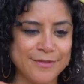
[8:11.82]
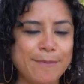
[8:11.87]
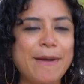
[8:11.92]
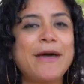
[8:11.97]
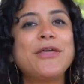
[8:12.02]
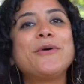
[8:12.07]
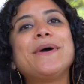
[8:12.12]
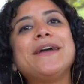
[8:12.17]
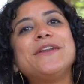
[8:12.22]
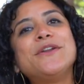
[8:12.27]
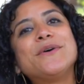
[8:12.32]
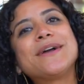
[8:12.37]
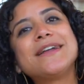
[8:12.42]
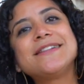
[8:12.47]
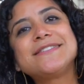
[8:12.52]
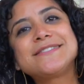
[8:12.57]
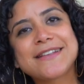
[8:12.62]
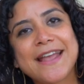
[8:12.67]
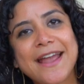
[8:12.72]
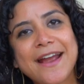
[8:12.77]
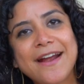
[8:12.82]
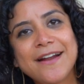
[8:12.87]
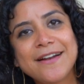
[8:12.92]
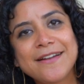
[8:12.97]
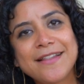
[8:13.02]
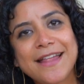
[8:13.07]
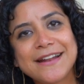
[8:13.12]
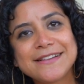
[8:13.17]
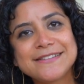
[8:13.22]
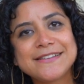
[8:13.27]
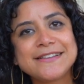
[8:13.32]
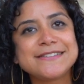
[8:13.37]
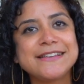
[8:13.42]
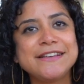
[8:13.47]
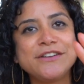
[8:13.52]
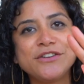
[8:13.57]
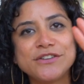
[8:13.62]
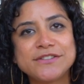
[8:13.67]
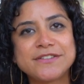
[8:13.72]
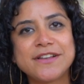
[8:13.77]
by the way, don't get scared that it says
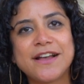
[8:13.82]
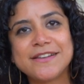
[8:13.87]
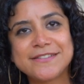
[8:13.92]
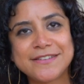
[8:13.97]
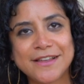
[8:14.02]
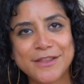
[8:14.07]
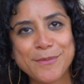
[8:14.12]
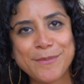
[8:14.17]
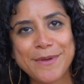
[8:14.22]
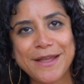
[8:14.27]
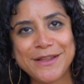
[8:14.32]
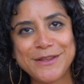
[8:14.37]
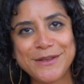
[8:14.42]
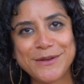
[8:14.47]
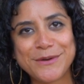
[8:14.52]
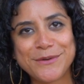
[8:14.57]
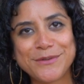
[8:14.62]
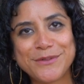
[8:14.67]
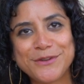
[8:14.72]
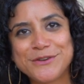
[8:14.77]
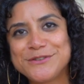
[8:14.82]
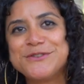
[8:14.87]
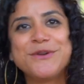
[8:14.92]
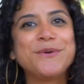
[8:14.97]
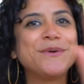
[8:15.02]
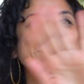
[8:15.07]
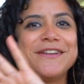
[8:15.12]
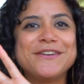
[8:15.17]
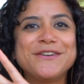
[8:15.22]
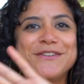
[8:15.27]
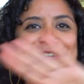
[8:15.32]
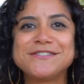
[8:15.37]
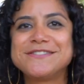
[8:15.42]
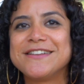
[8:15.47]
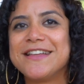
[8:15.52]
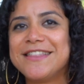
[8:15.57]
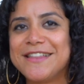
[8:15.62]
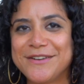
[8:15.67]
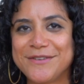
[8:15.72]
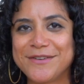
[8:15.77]
eel sauce on the menu. There's no eel, there's
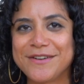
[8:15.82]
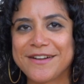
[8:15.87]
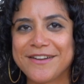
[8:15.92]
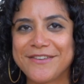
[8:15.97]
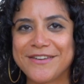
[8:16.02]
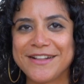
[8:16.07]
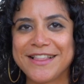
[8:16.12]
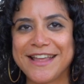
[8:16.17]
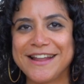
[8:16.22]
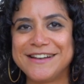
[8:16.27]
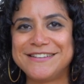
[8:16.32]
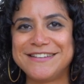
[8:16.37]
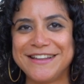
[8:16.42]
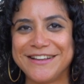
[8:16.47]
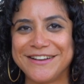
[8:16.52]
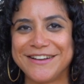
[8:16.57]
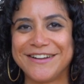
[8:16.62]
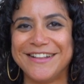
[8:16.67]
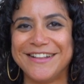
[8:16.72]
nothing related to eel.